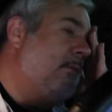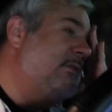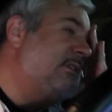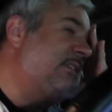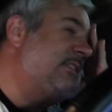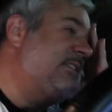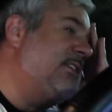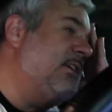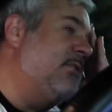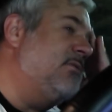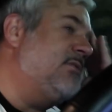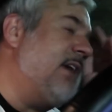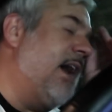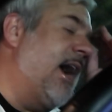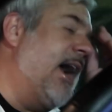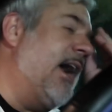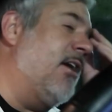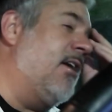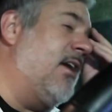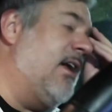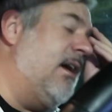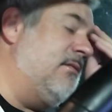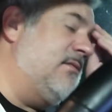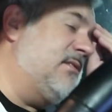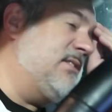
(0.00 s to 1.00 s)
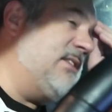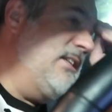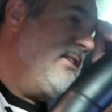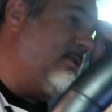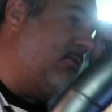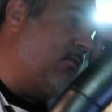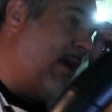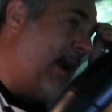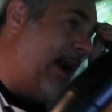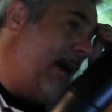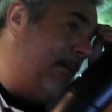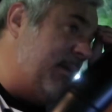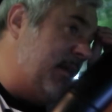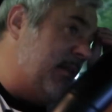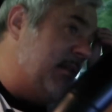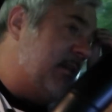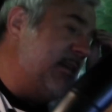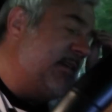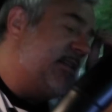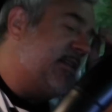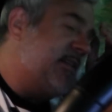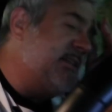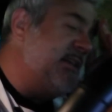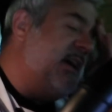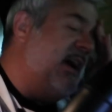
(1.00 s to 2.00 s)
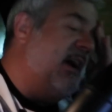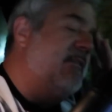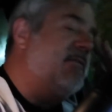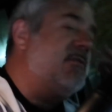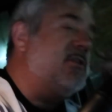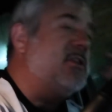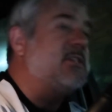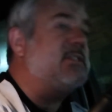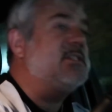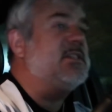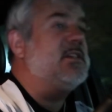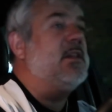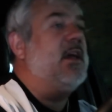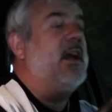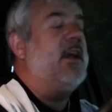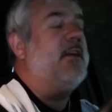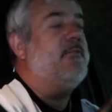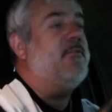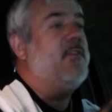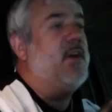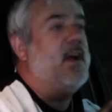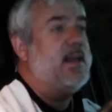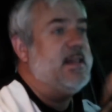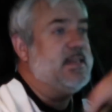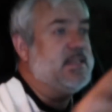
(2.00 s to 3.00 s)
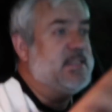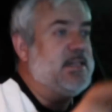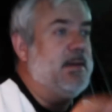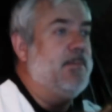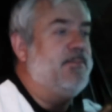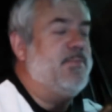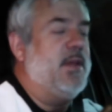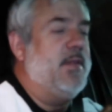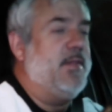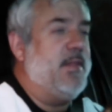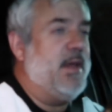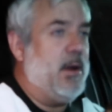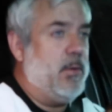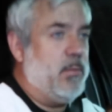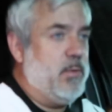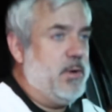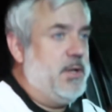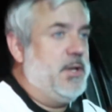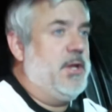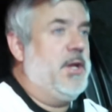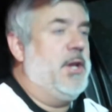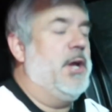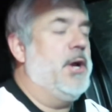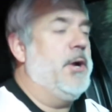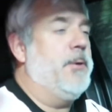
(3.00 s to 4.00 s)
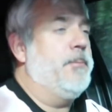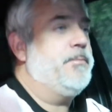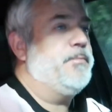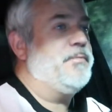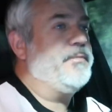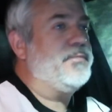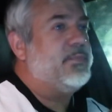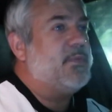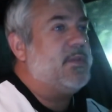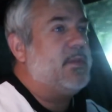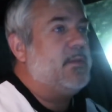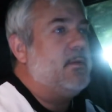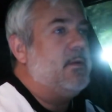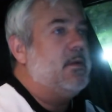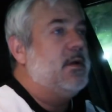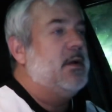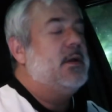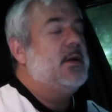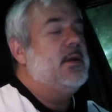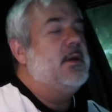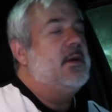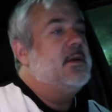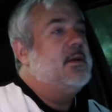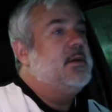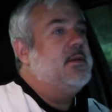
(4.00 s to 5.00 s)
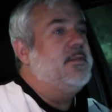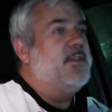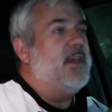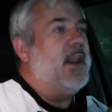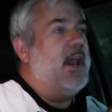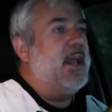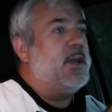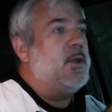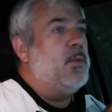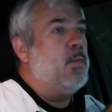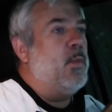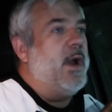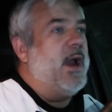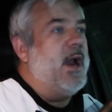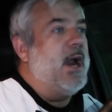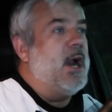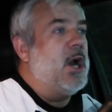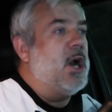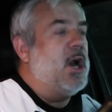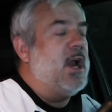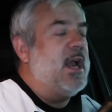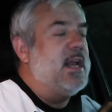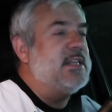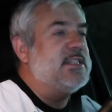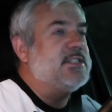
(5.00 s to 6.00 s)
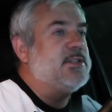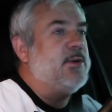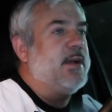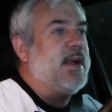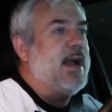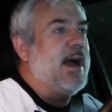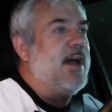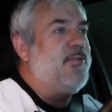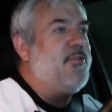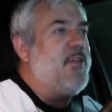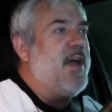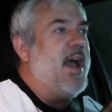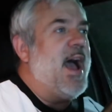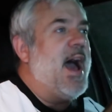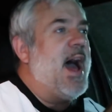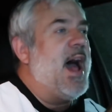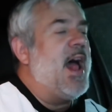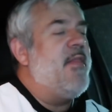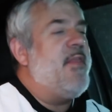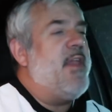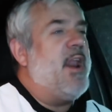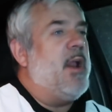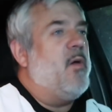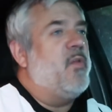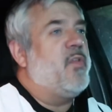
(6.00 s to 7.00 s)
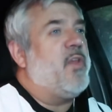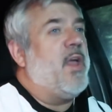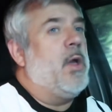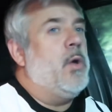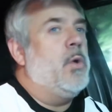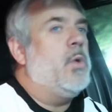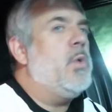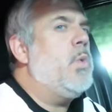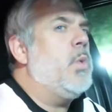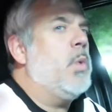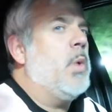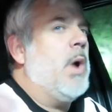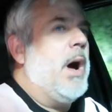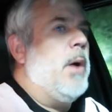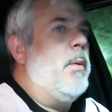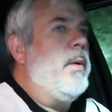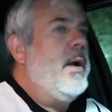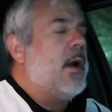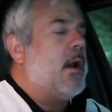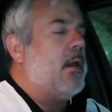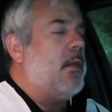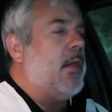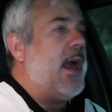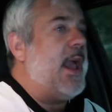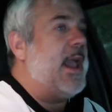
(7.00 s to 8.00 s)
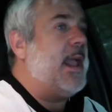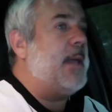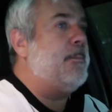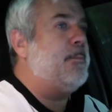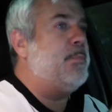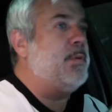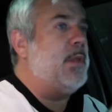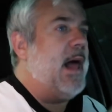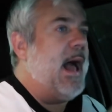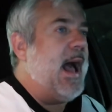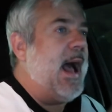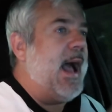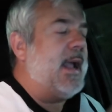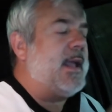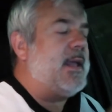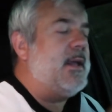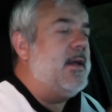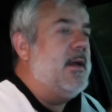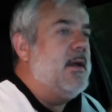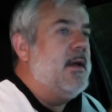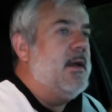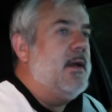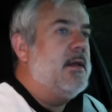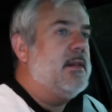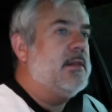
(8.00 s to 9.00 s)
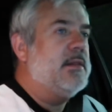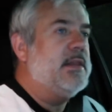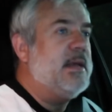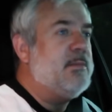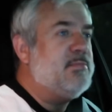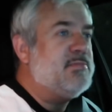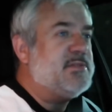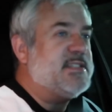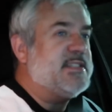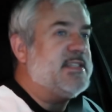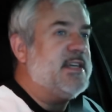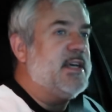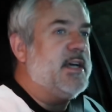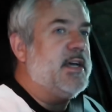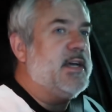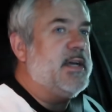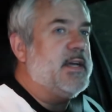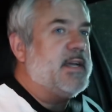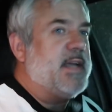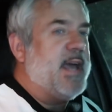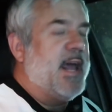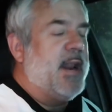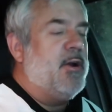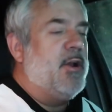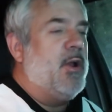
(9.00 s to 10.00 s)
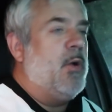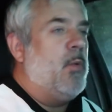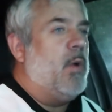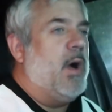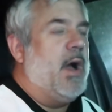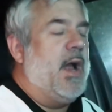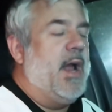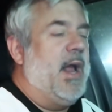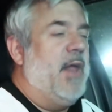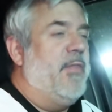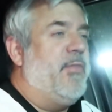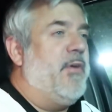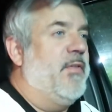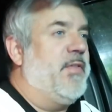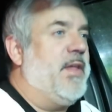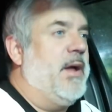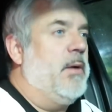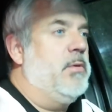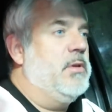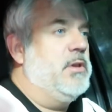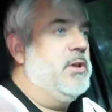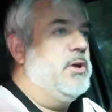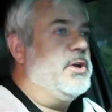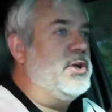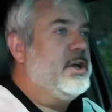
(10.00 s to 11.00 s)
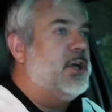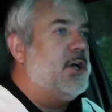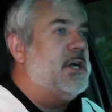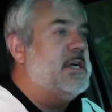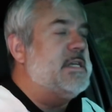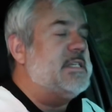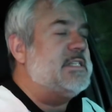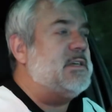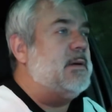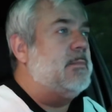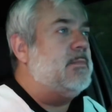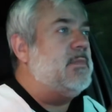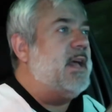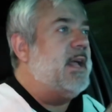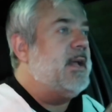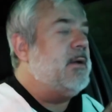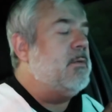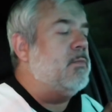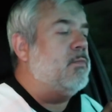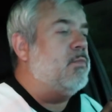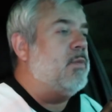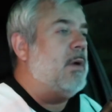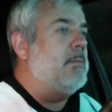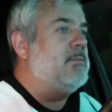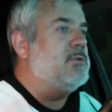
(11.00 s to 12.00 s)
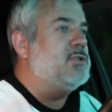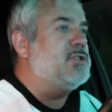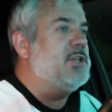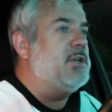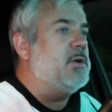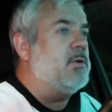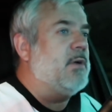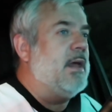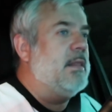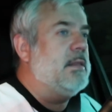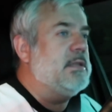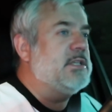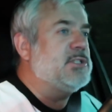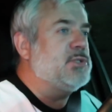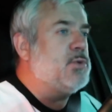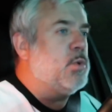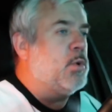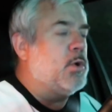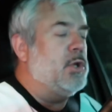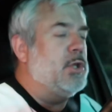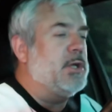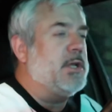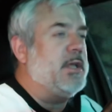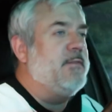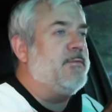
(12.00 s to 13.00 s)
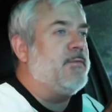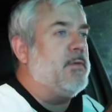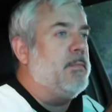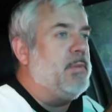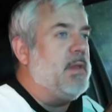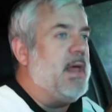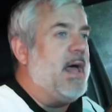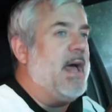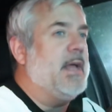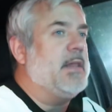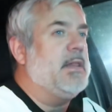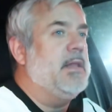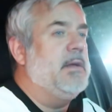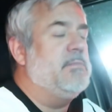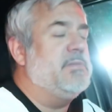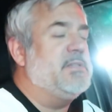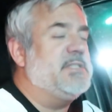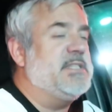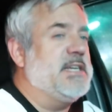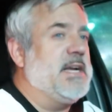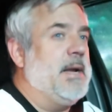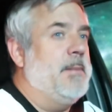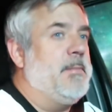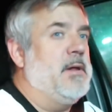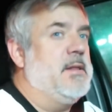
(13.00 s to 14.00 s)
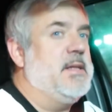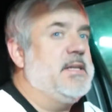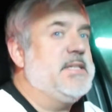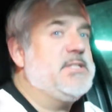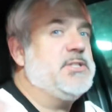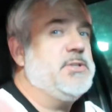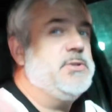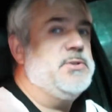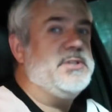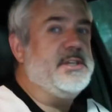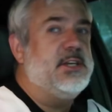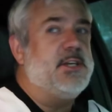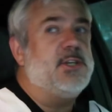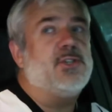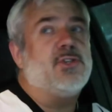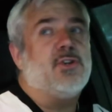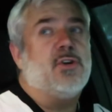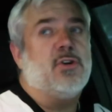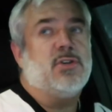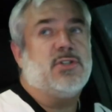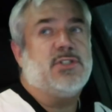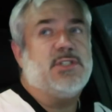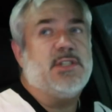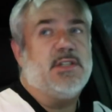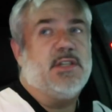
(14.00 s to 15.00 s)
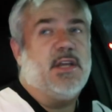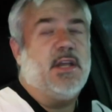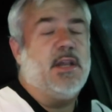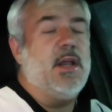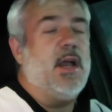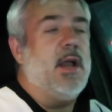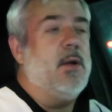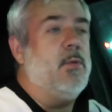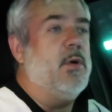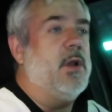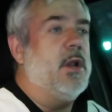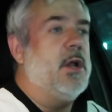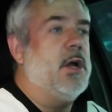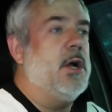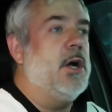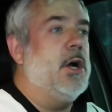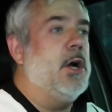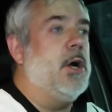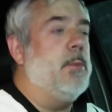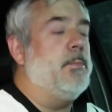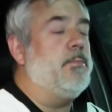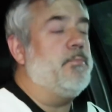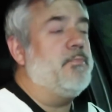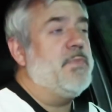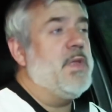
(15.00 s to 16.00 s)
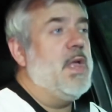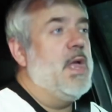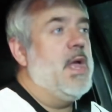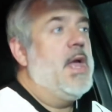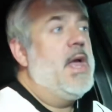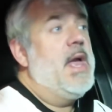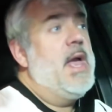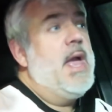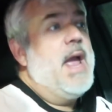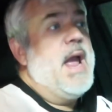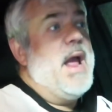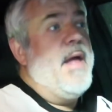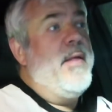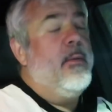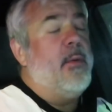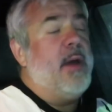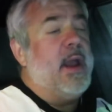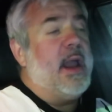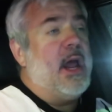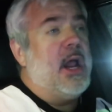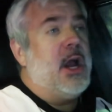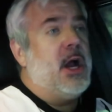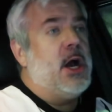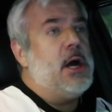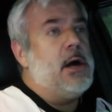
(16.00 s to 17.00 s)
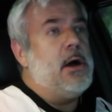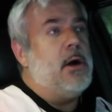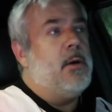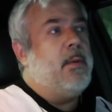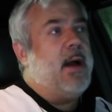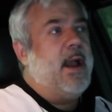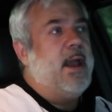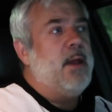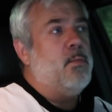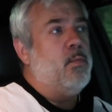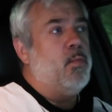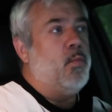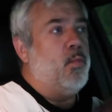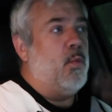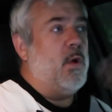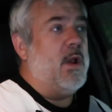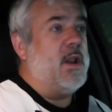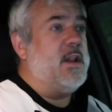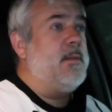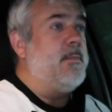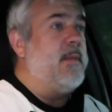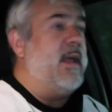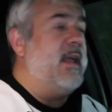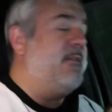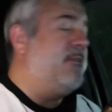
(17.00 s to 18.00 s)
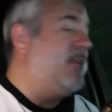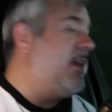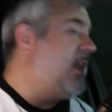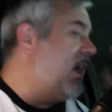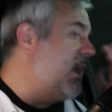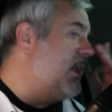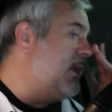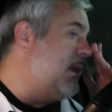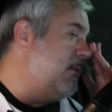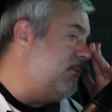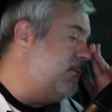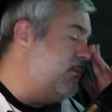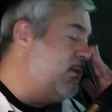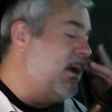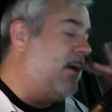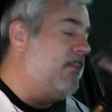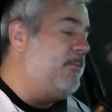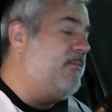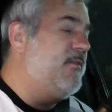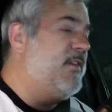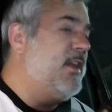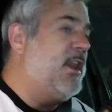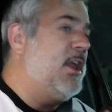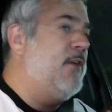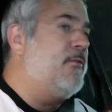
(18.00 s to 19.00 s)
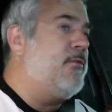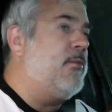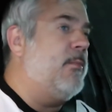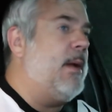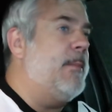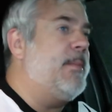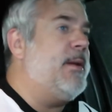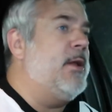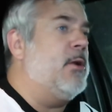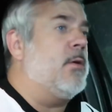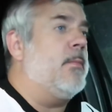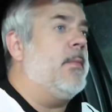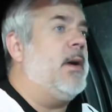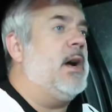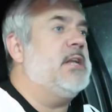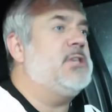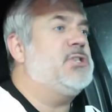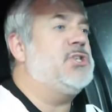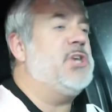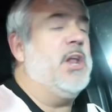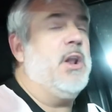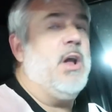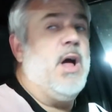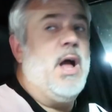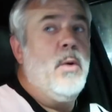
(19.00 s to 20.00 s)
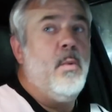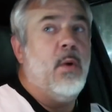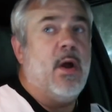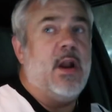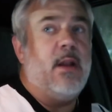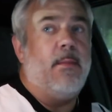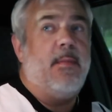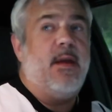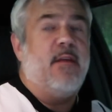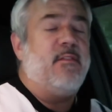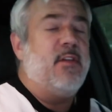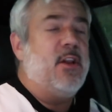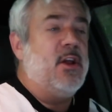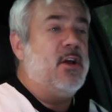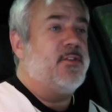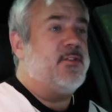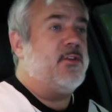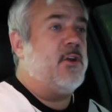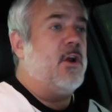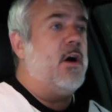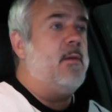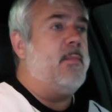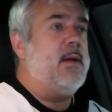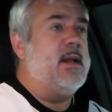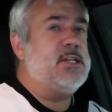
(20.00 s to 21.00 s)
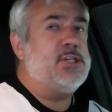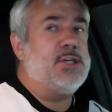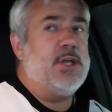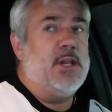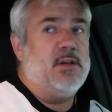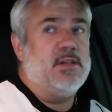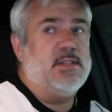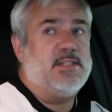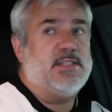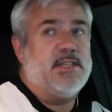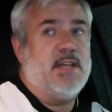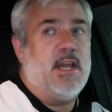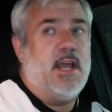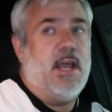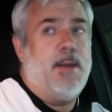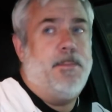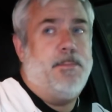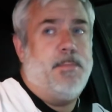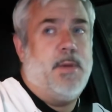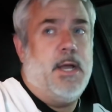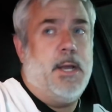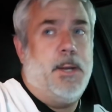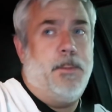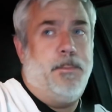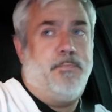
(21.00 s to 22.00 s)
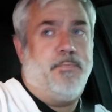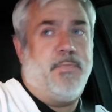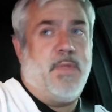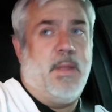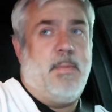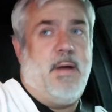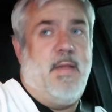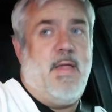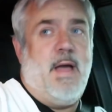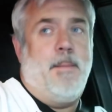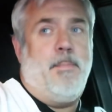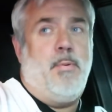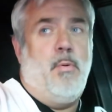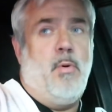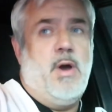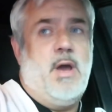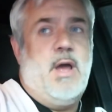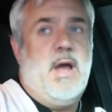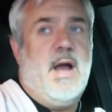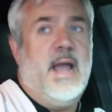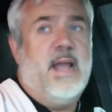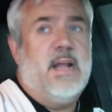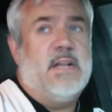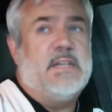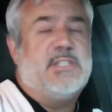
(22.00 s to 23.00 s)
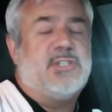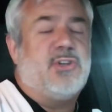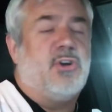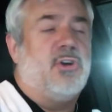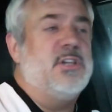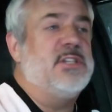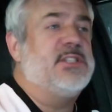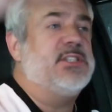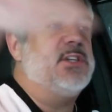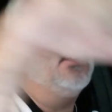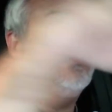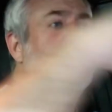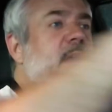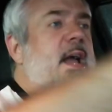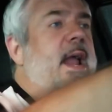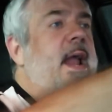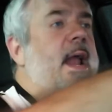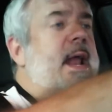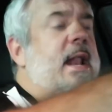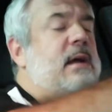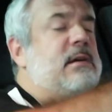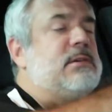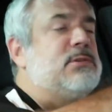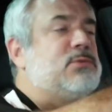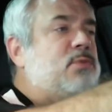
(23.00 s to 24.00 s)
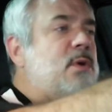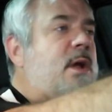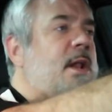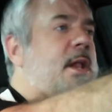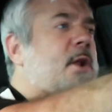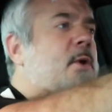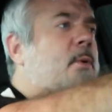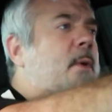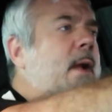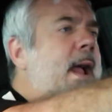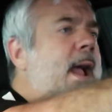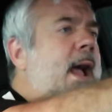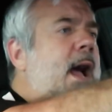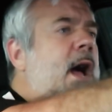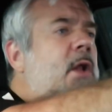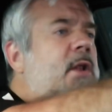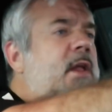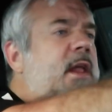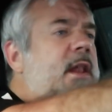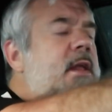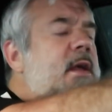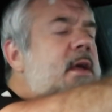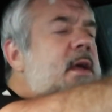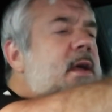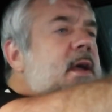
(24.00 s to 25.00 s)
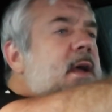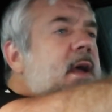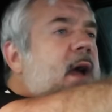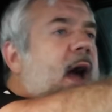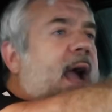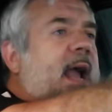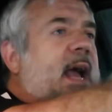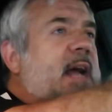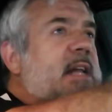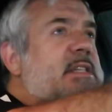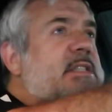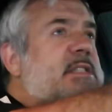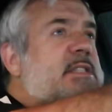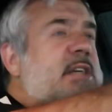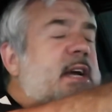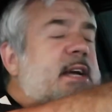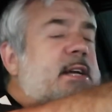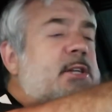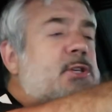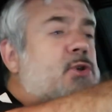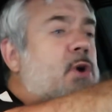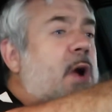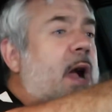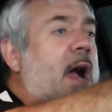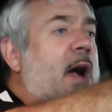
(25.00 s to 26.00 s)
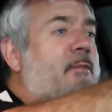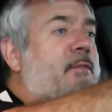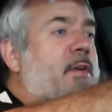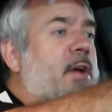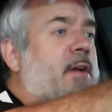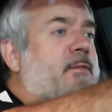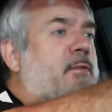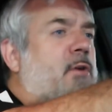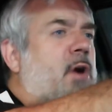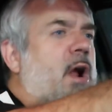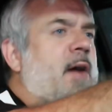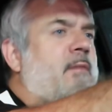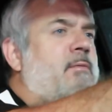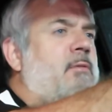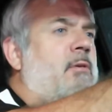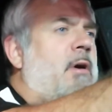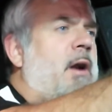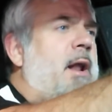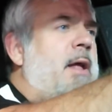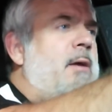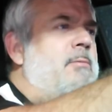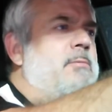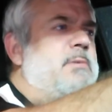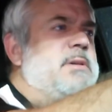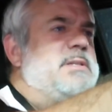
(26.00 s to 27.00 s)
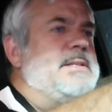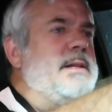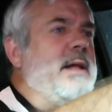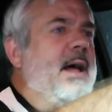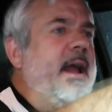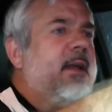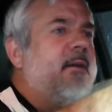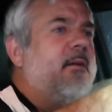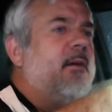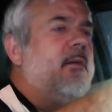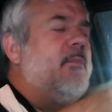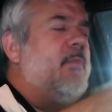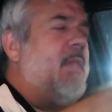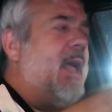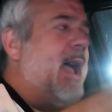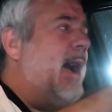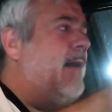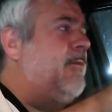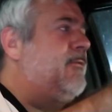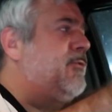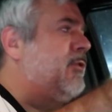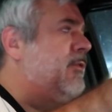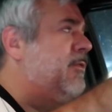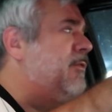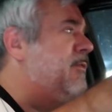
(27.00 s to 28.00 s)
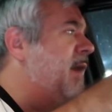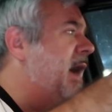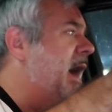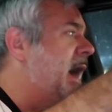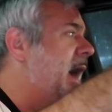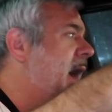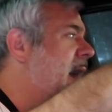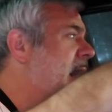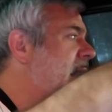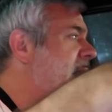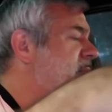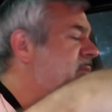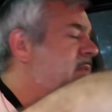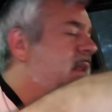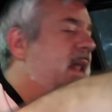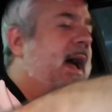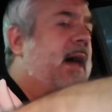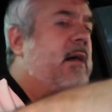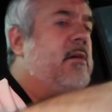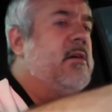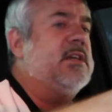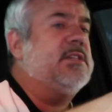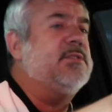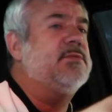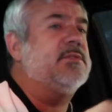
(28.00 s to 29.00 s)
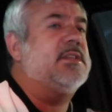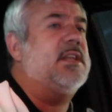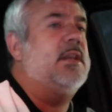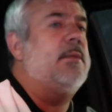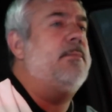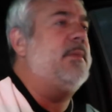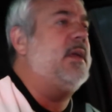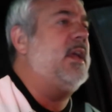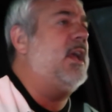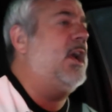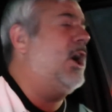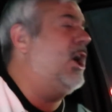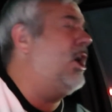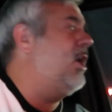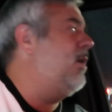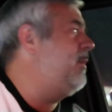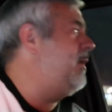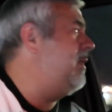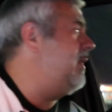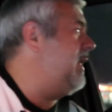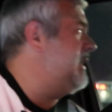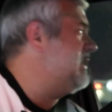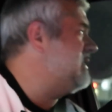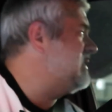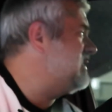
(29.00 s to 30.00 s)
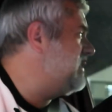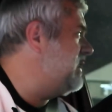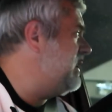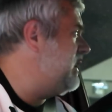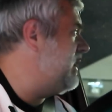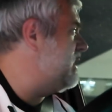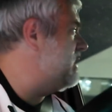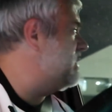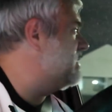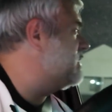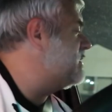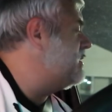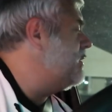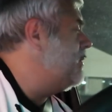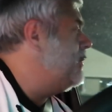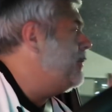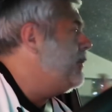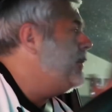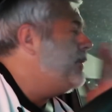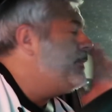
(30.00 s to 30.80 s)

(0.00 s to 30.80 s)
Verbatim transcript: I was so tired and I was like grabbing this stuff just to like find something that would, you know, that I could wear. And so I got that, and then I was like, ooh, I'll wear like black lipstick. I don't know why I thought that would look good. So I'm like rummaging around the store looking for black lipstick. I bought these two t-shirts and then I went home. And then when I got home, I had wanted to make vid a, video for my Peter Monn channel. I wanted to make videos on all my channels today, but by that point, I had started so late and I was running around and I got stuck in traffic forever and it was like after five and Alex was gonna be home at like six.